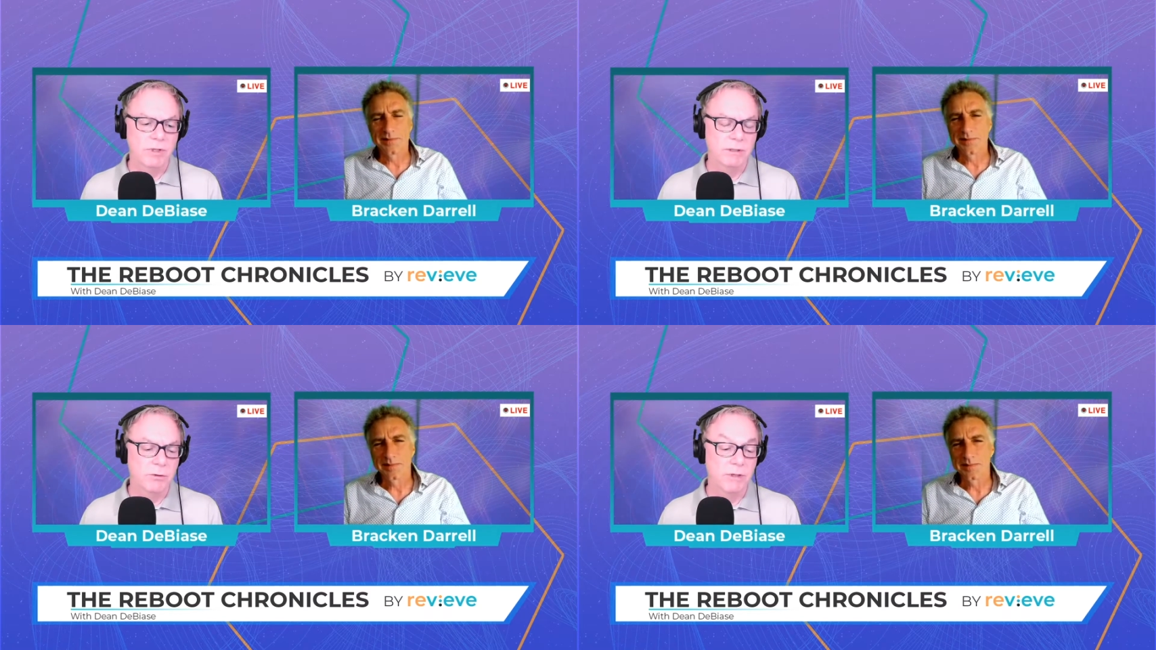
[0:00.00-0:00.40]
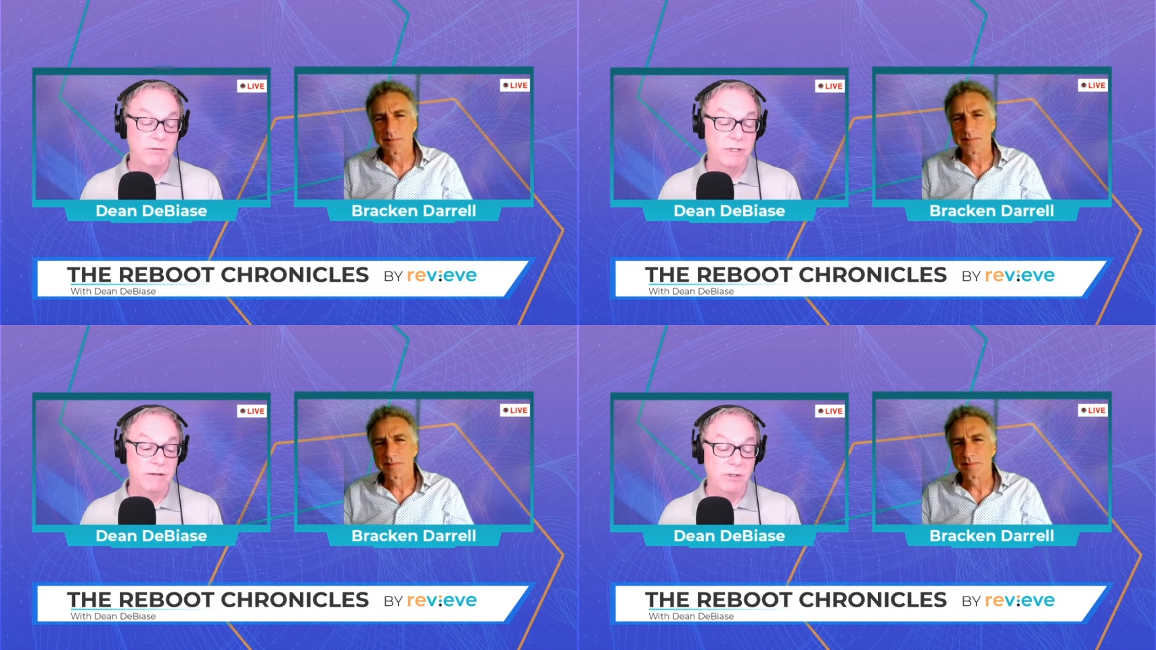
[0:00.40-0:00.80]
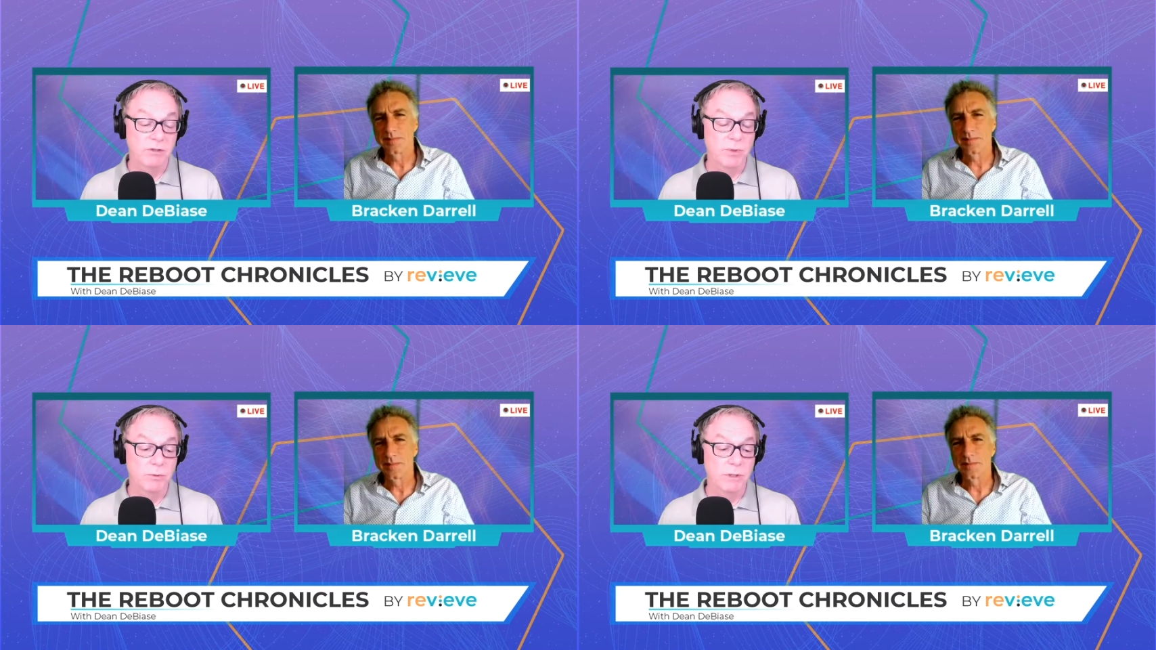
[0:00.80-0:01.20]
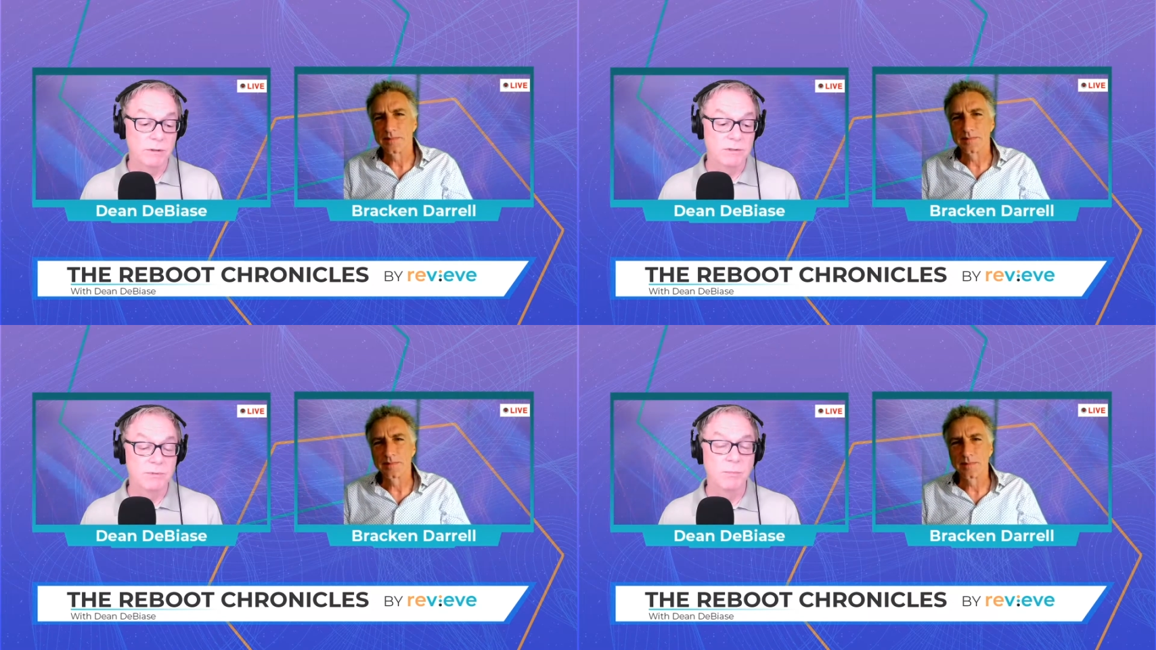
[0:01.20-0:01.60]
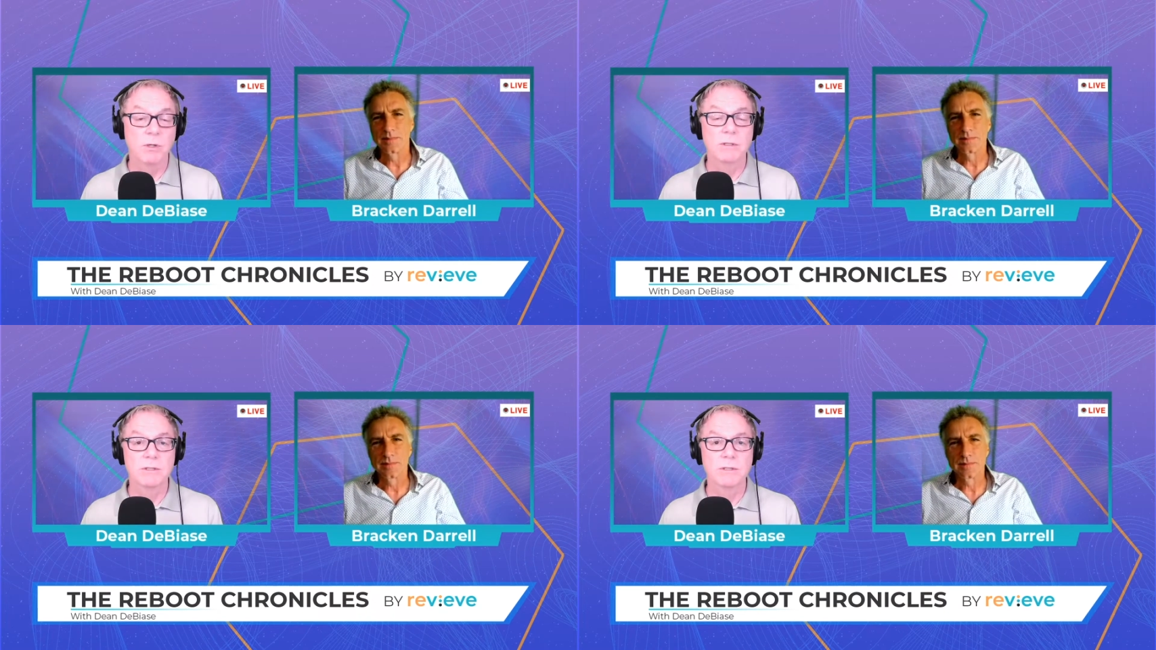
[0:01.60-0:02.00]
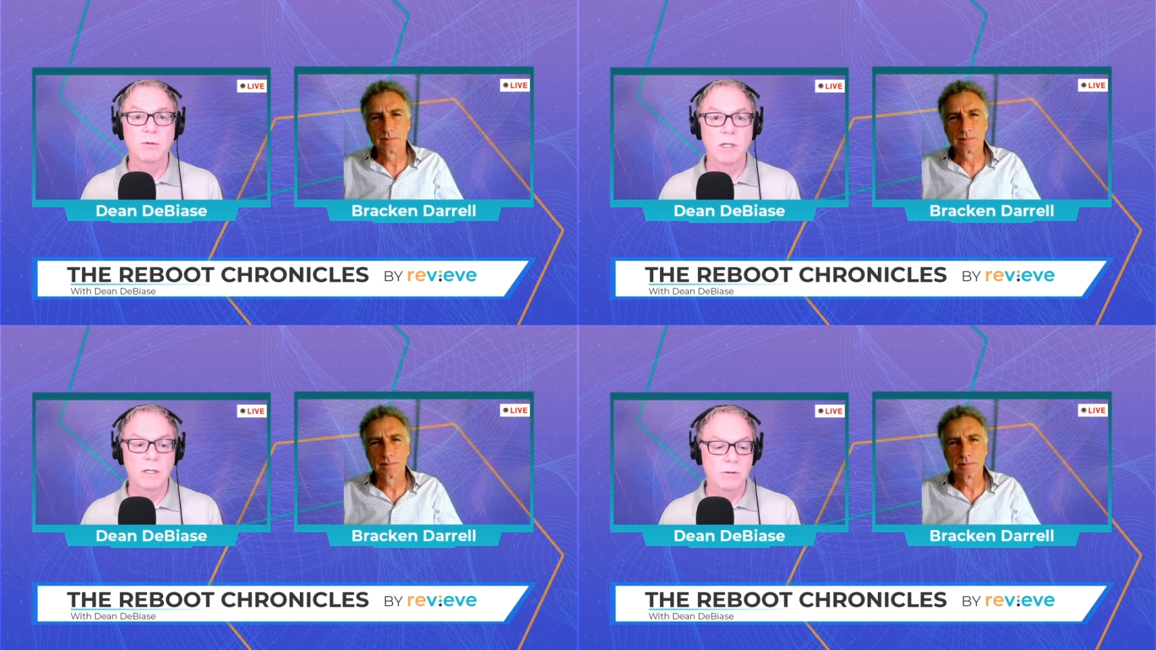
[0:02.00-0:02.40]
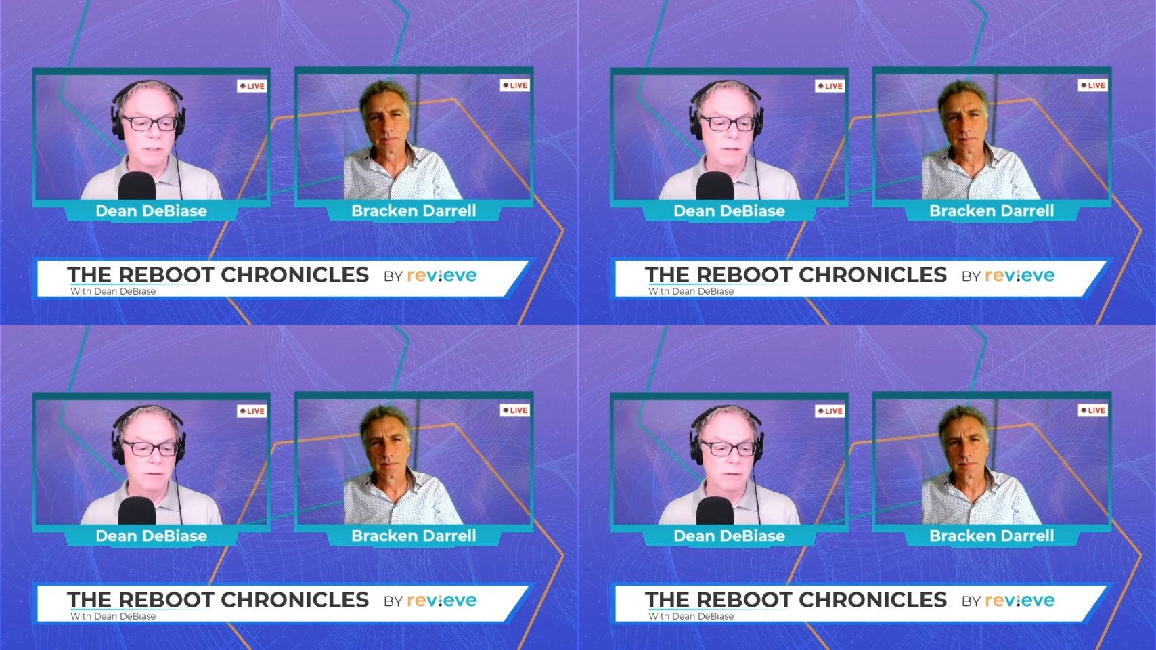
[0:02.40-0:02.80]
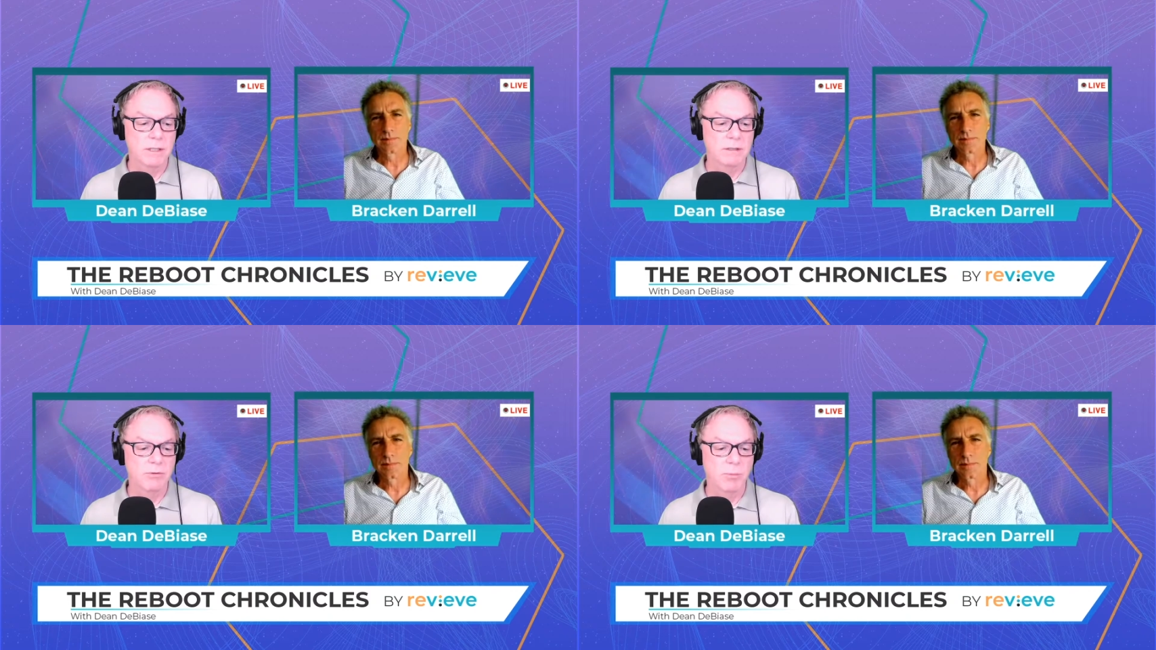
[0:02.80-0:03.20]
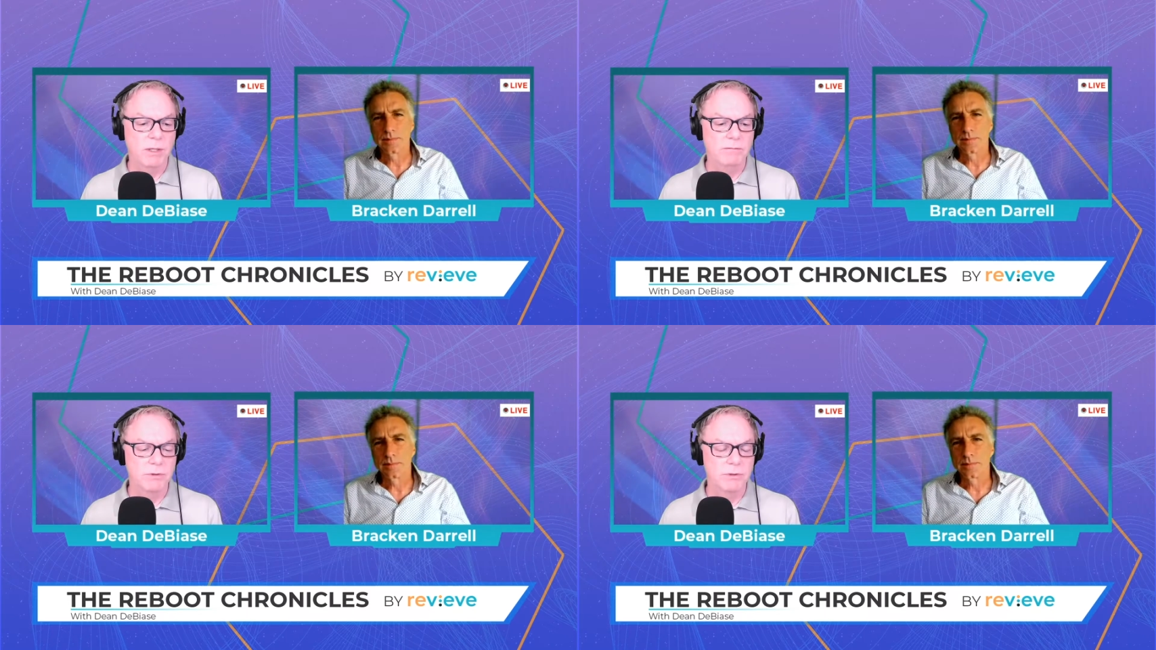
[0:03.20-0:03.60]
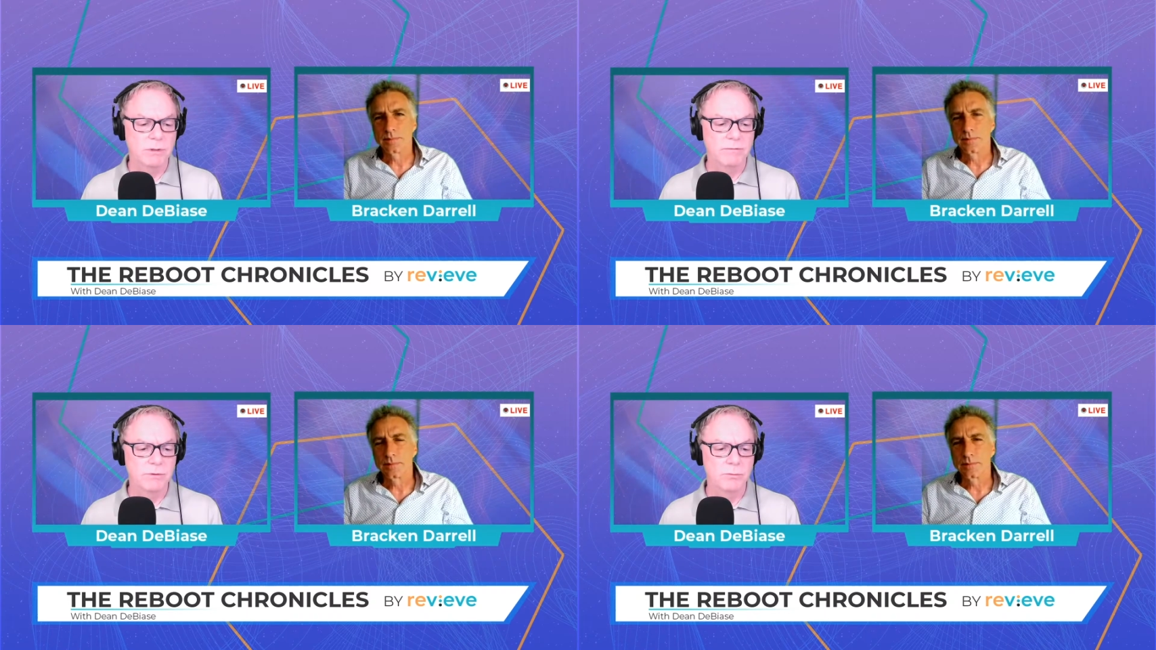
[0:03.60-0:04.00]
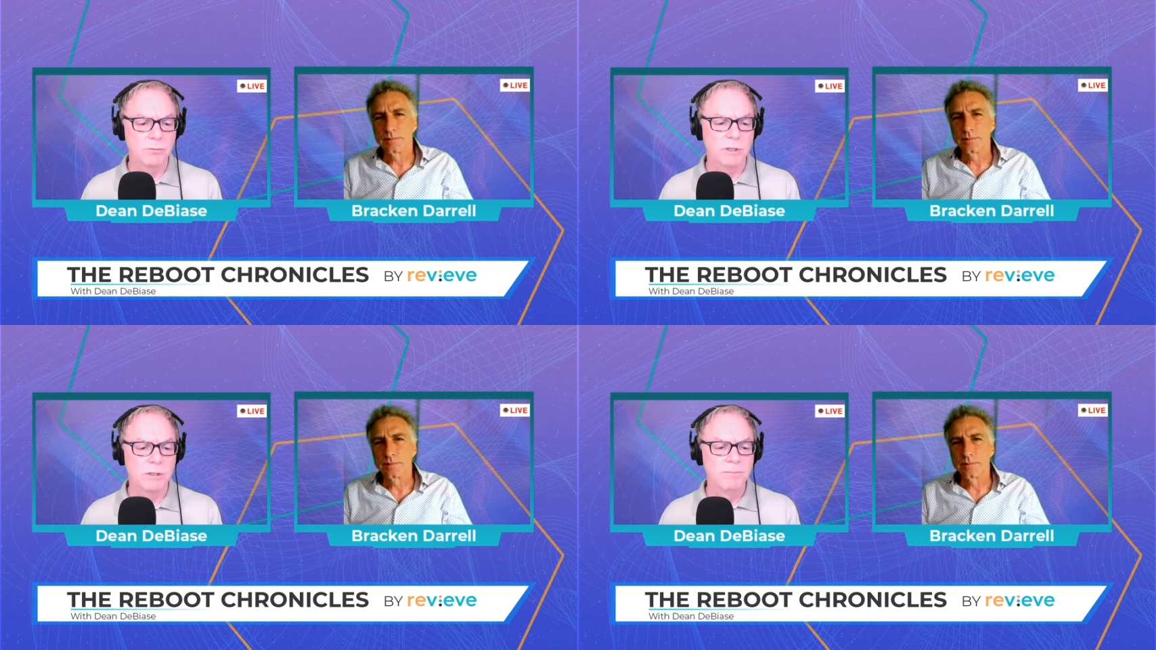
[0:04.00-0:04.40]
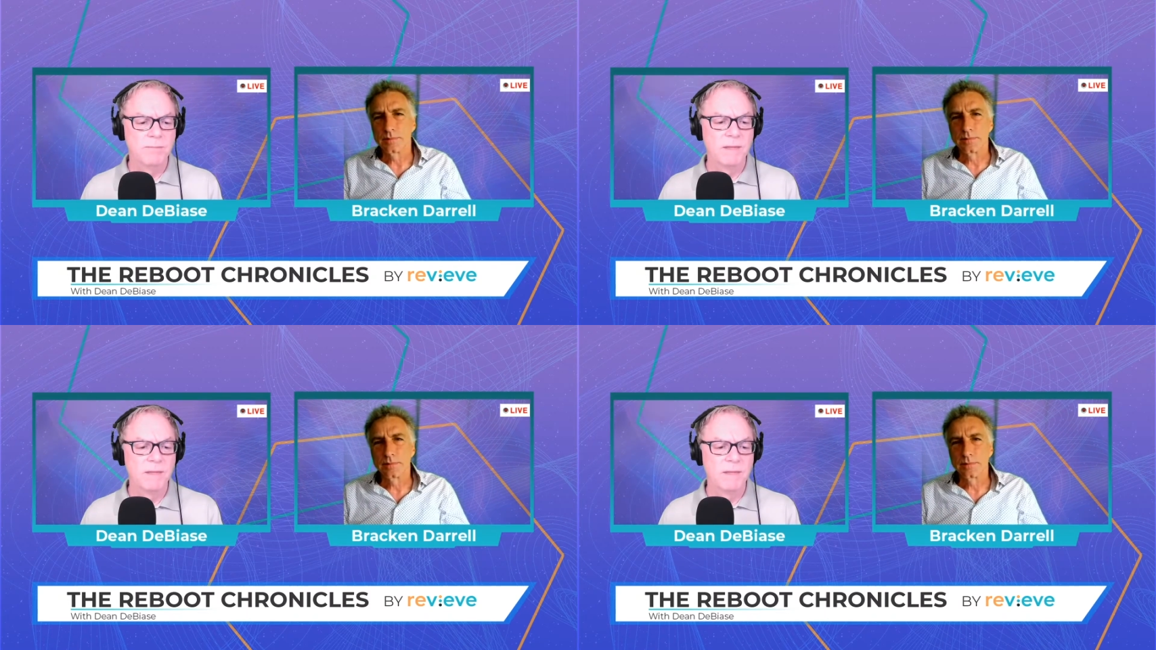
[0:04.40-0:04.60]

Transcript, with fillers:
Speaker 1: quite frankly, I think you've been one of the smartest acquirers out there, not overpaying for stuff as well.